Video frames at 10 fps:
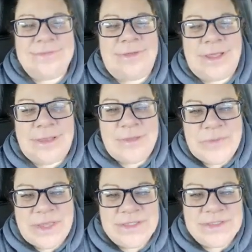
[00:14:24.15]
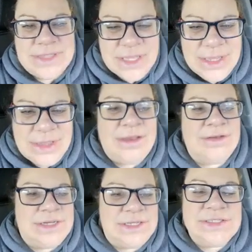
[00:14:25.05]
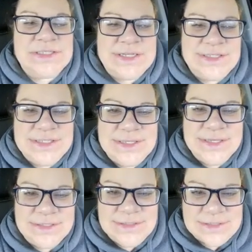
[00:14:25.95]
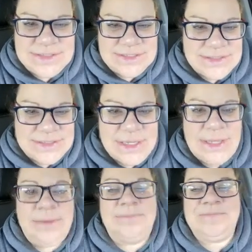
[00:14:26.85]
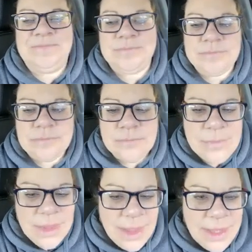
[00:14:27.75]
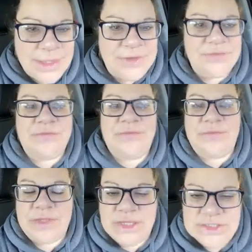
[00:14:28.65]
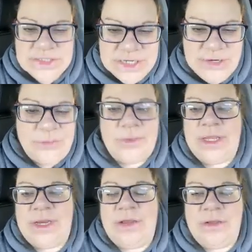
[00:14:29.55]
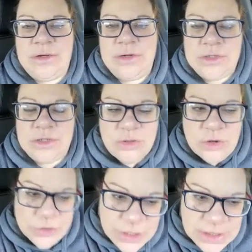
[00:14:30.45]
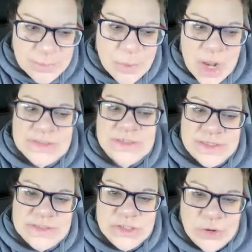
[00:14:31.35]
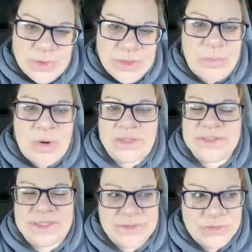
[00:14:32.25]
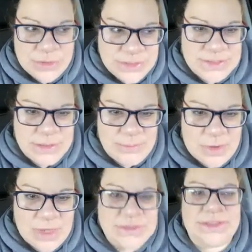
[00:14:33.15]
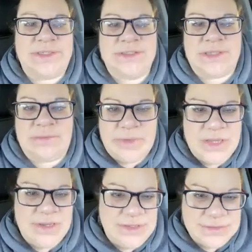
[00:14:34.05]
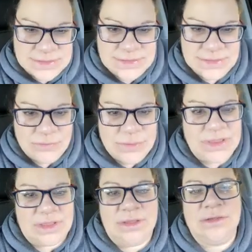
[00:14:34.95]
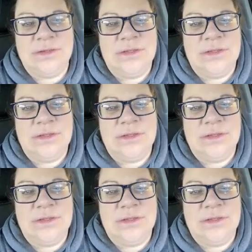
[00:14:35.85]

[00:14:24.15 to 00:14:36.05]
And the biggest thing does stick to the consistency of continuing learning the process, knowing the process, trusting the process, and being consistent with it.